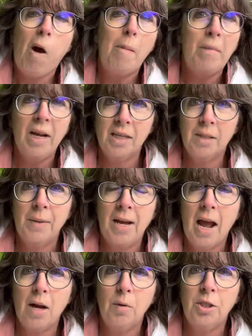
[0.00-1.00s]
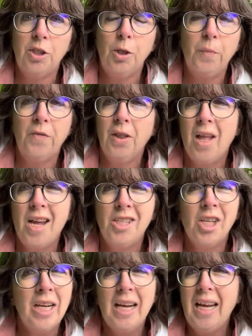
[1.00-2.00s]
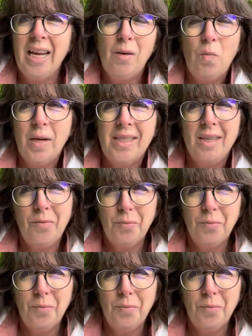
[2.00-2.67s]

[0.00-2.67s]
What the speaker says: My husband had it with soup for lunch. It wasn't